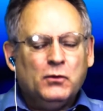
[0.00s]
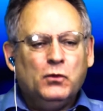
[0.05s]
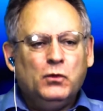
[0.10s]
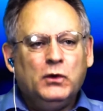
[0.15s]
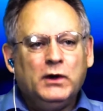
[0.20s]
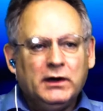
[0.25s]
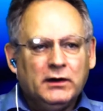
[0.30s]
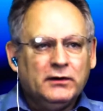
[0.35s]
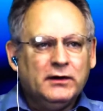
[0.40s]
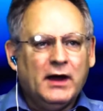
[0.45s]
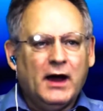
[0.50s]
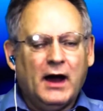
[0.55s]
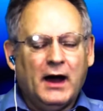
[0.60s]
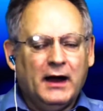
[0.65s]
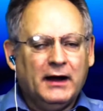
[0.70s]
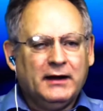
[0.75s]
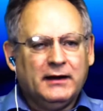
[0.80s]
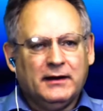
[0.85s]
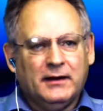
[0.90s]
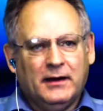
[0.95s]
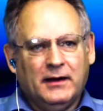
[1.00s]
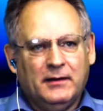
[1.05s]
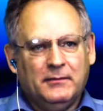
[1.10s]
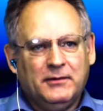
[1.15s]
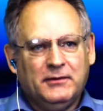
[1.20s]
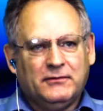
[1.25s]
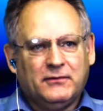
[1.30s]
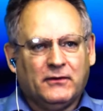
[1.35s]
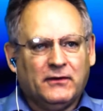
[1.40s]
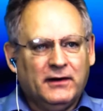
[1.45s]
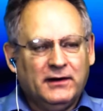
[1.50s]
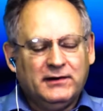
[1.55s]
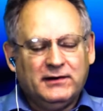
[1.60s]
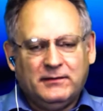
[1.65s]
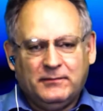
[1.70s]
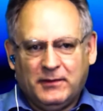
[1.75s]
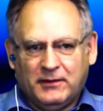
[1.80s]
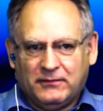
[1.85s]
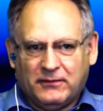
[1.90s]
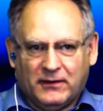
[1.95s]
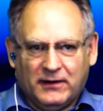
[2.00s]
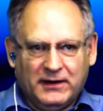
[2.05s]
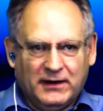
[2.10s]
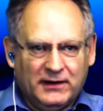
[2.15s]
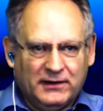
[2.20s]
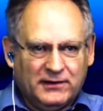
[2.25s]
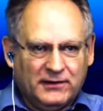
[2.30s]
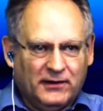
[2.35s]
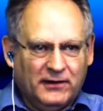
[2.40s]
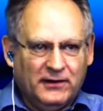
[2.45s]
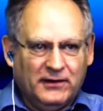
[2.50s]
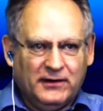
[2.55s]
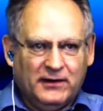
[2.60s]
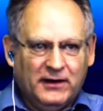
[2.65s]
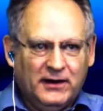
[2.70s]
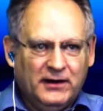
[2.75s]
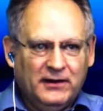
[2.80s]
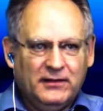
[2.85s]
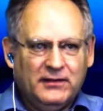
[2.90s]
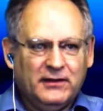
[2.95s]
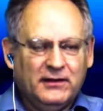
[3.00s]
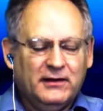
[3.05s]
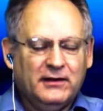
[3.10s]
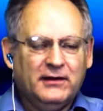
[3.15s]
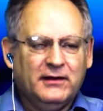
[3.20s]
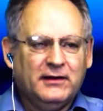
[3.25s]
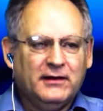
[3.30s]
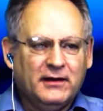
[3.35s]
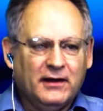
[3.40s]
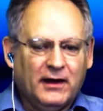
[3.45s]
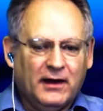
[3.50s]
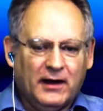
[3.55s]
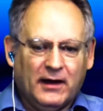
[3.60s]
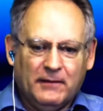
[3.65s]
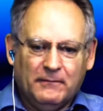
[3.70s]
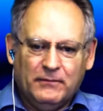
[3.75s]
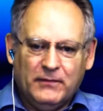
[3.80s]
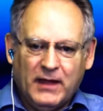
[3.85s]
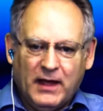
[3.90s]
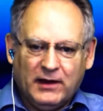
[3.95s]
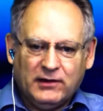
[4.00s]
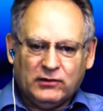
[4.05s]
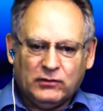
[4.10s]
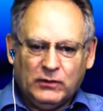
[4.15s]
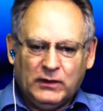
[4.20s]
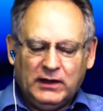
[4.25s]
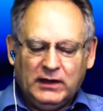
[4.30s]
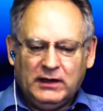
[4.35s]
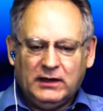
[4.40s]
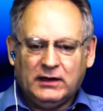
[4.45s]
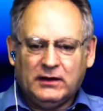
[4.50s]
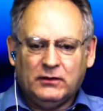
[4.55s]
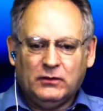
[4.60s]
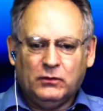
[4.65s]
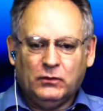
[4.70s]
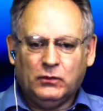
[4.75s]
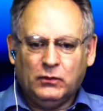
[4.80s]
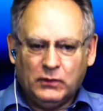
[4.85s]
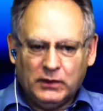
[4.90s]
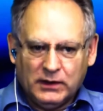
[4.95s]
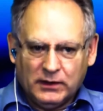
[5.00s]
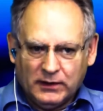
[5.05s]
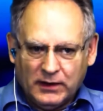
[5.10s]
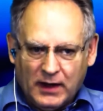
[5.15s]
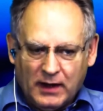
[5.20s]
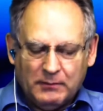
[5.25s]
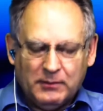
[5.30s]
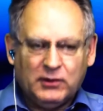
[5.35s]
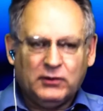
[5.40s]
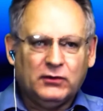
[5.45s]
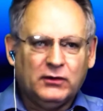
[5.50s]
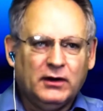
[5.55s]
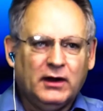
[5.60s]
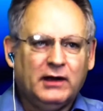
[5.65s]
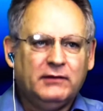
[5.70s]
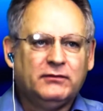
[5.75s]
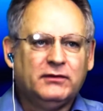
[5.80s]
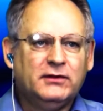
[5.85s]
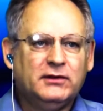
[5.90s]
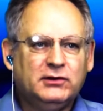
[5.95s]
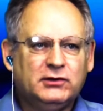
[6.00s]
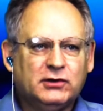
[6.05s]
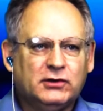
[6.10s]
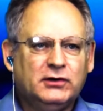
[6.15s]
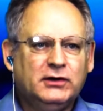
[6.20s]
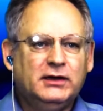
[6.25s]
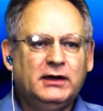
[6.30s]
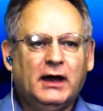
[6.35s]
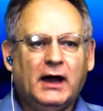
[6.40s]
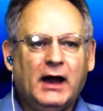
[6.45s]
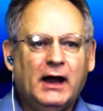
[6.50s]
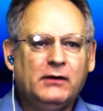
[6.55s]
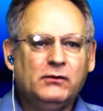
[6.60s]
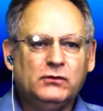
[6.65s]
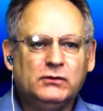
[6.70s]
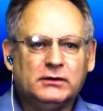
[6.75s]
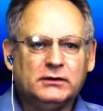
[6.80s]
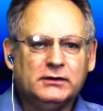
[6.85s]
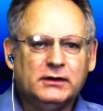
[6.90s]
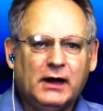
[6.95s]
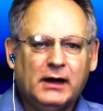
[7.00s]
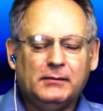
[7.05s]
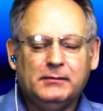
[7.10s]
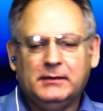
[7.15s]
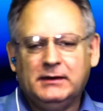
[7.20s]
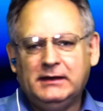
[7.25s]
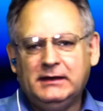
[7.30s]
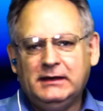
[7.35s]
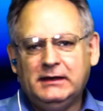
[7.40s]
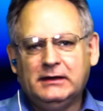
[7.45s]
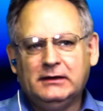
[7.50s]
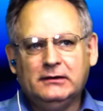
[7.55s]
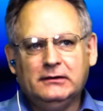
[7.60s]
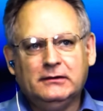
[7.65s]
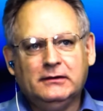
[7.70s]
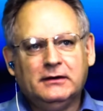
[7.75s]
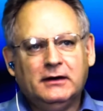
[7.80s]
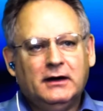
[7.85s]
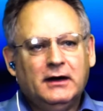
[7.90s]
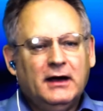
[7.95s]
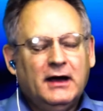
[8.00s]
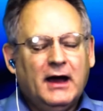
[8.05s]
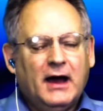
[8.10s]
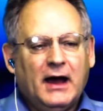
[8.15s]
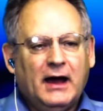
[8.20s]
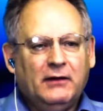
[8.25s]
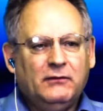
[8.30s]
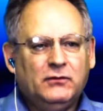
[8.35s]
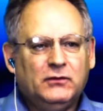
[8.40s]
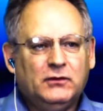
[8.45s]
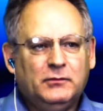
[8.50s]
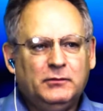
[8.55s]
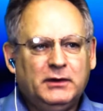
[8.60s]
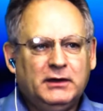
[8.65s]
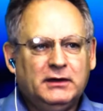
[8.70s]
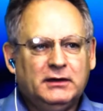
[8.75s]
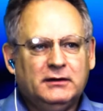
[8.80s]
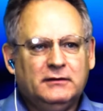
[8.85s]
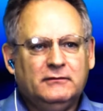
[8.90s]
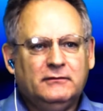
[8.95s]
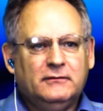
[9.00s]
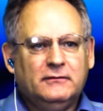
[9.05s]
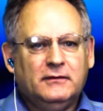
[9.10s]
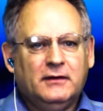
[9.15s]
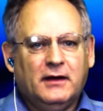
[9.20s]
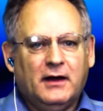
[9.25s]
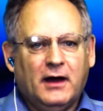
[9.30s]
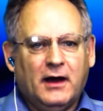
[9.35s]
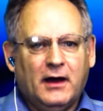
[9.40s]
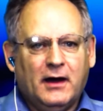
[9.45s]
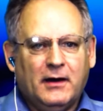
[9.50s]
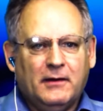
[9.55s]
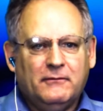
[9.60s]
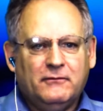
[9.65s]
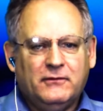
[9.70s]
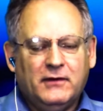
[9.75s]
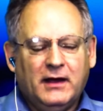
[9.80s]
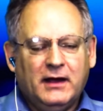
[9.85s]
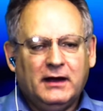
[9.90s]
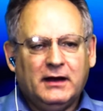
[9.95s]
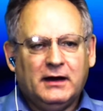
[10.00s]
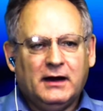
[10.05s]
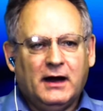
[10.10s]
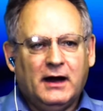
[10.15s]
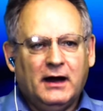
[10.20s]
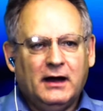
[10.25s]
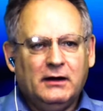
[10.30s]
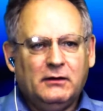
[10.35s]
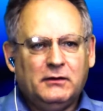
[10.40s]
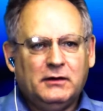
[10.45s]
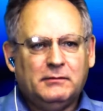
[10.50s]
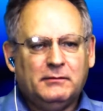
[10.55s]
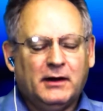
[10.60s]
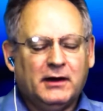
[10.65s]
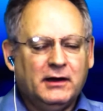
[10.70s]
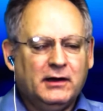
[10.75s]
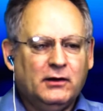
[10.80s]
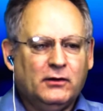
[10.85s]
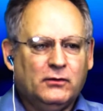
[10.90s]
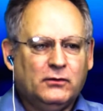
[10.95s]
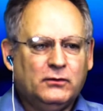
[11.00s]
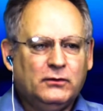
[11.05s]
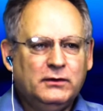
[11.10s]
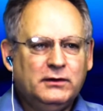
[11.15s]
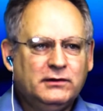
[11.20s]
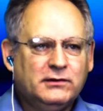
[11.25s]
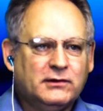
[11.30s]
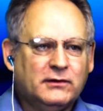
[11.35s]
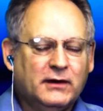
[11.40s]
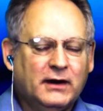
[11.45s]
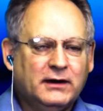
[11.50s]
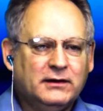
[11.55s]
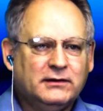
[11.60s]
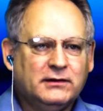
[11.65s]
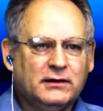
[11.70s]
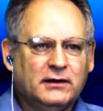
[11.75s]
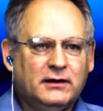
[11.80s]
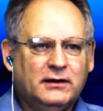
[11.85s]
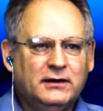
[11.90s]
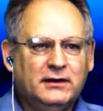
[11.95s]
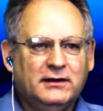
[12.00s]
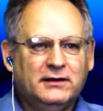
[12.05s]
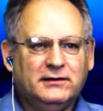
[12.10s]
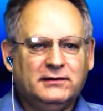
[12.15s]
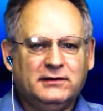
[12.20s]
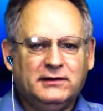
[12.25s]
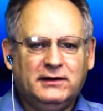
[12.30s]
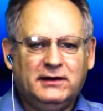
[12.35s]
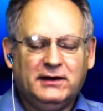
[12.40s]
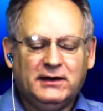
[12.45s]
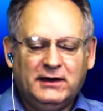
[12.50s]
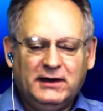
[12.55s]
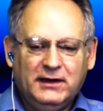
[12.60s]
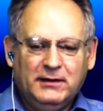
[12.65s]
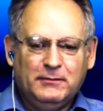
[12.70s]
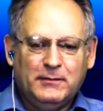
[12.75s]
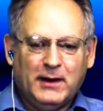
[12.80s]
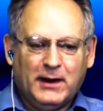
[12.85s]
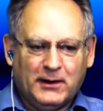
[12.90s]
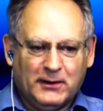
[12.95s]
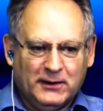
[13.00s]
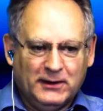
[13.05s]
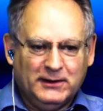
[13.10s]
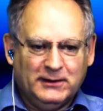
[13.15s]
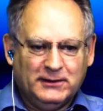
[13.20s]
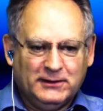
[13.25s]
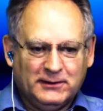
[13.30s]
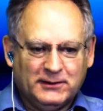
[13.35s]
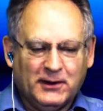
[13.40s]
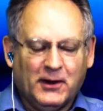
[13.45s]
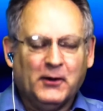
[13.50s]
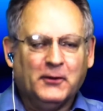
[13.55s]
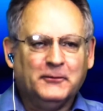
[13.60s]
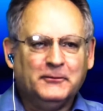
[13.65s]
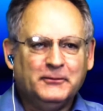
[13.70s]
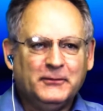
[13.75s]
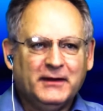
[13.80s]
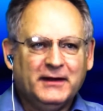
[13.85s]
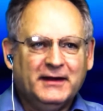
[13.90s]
Before I get started on anything, next week we'll not be doing Light for the Journey. I will not be here. I will be in Fayette, Iowa. My oldest grandson is getting married, so.